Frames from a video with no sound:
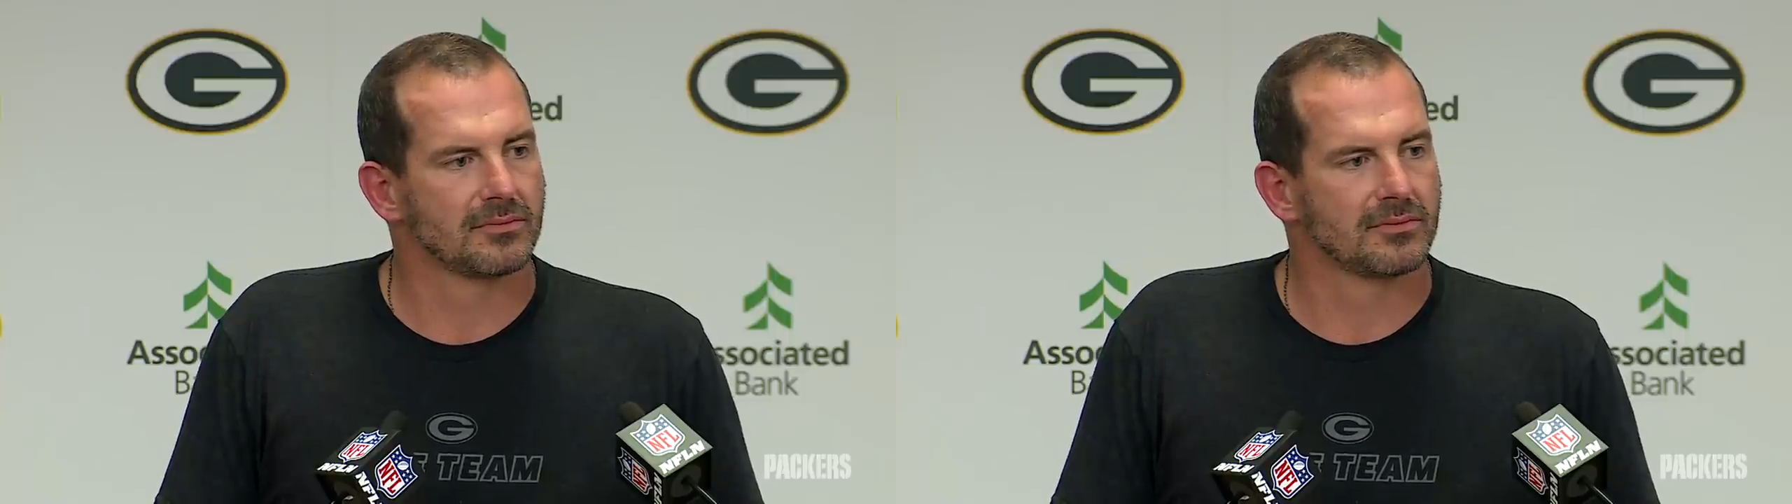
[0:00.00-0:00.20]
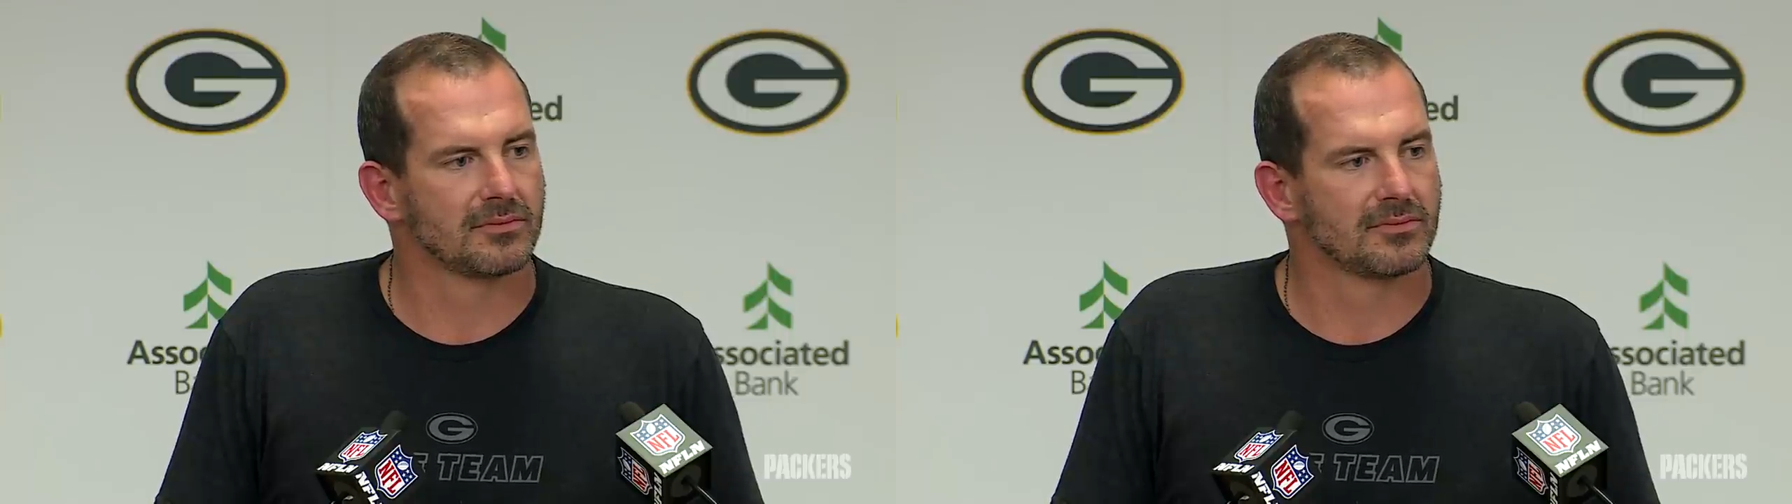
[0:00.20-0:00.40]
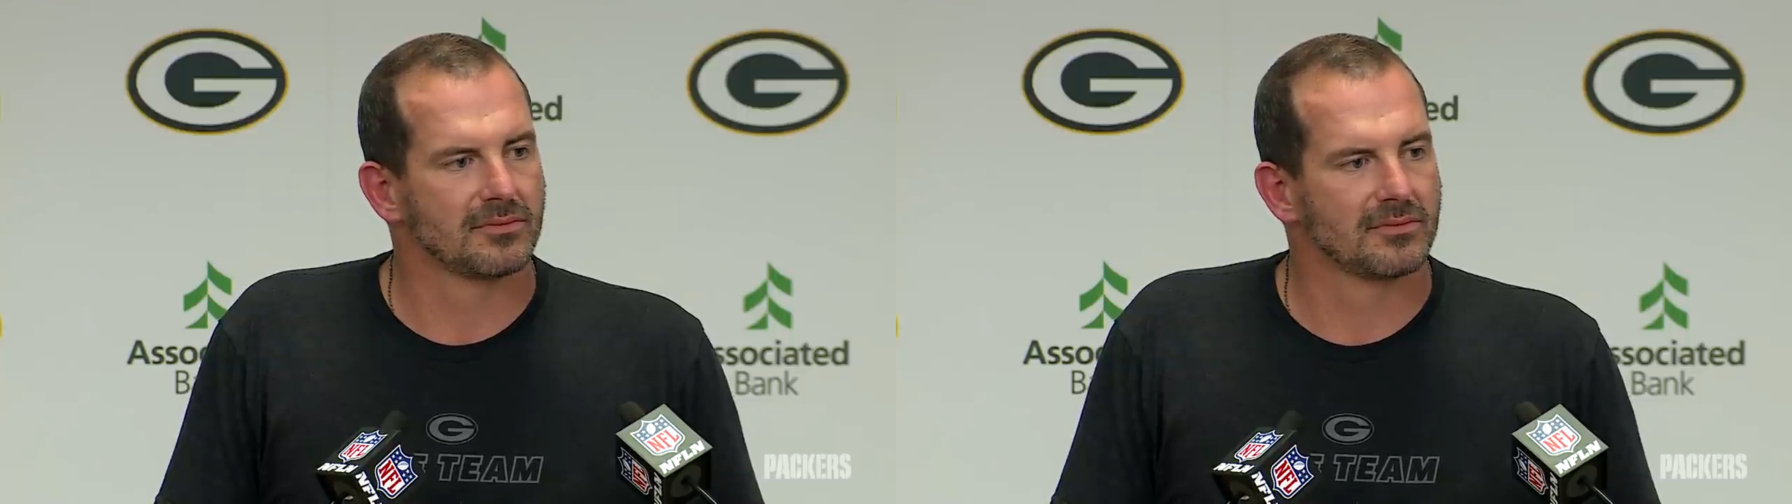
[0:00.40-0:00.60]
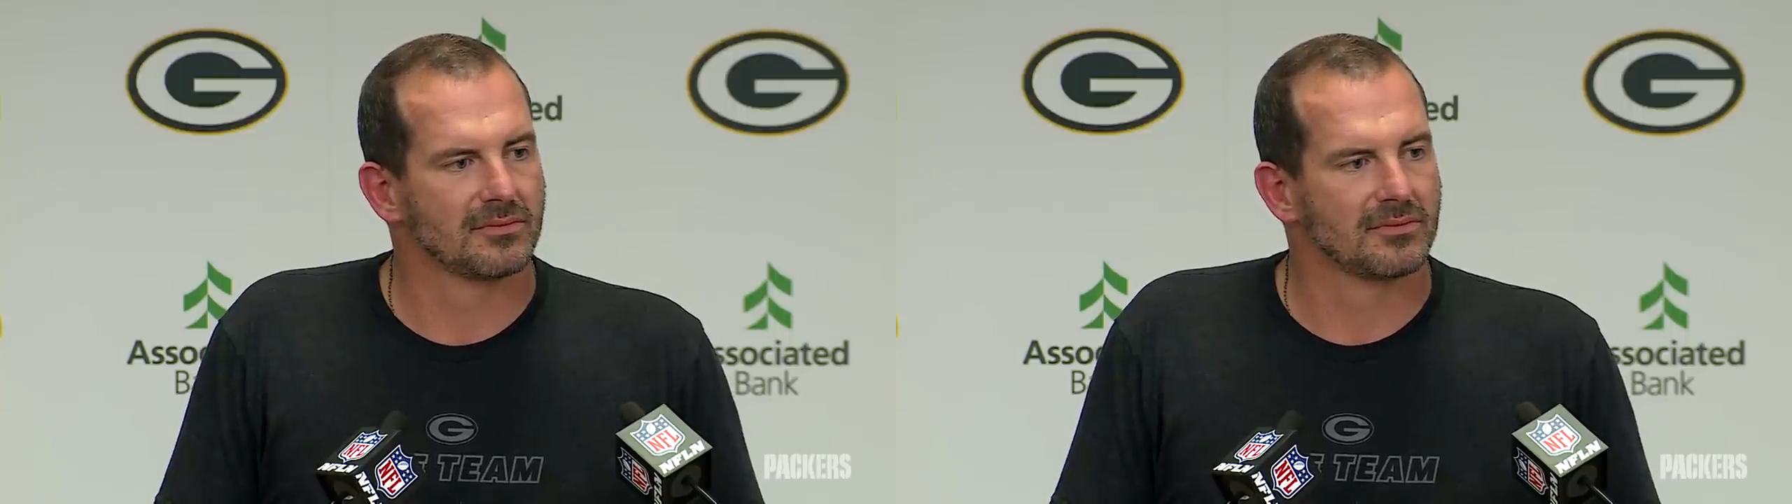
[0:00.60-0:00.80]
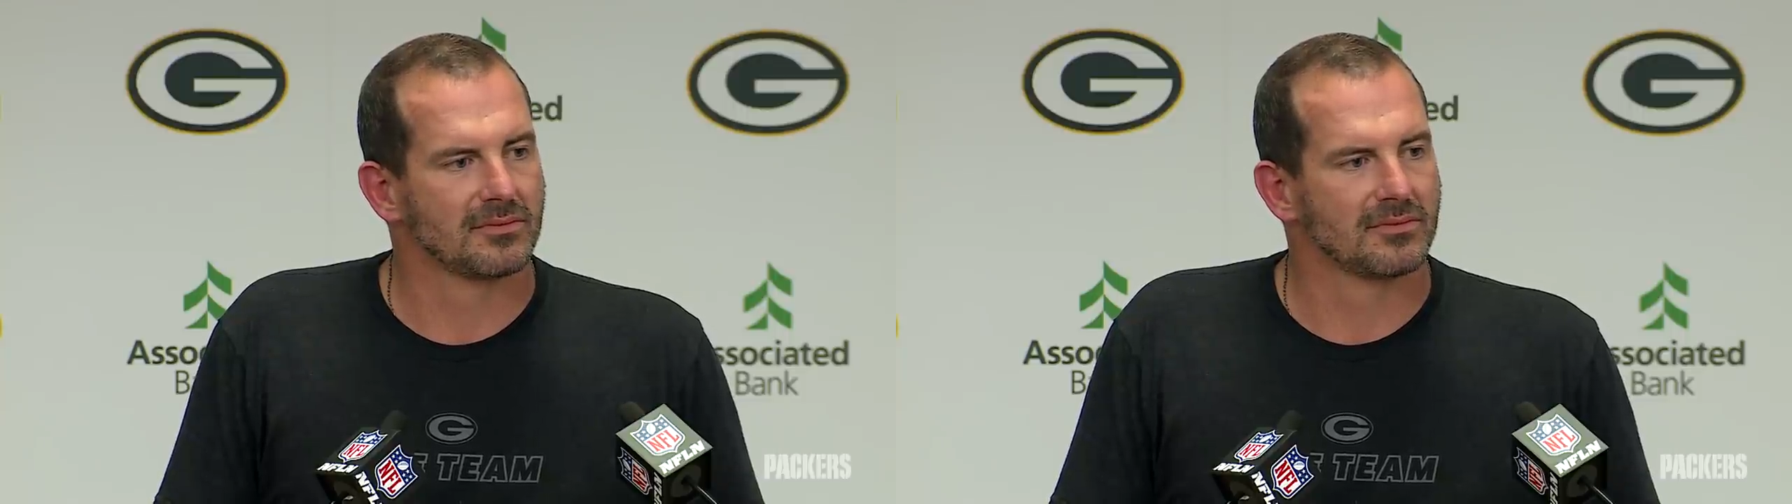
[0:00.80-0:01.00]
you have on the
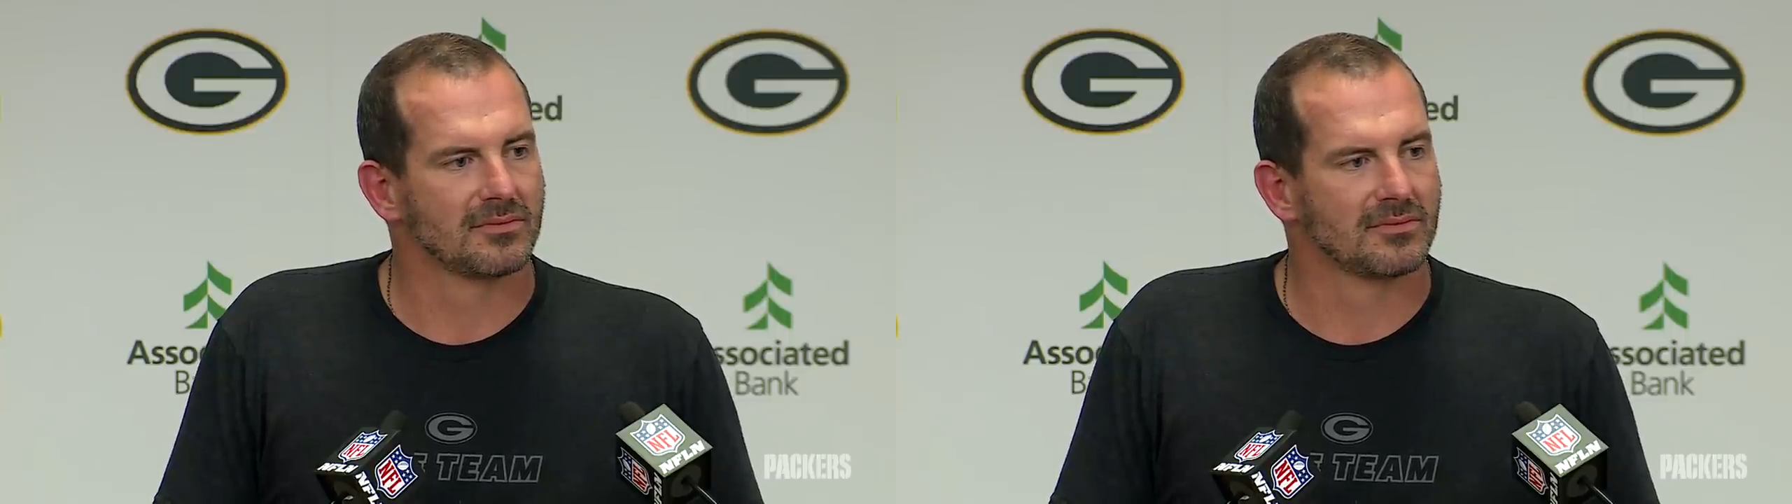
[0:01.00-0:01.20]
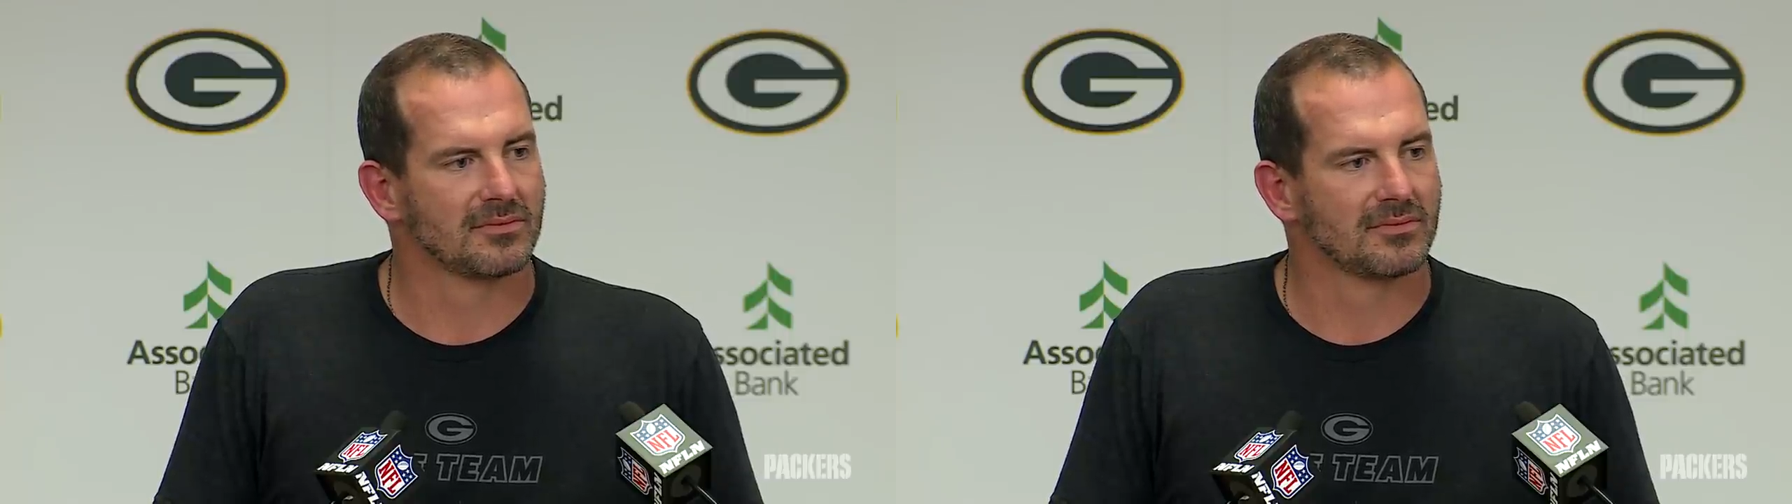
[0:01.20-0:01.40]
iPad that have been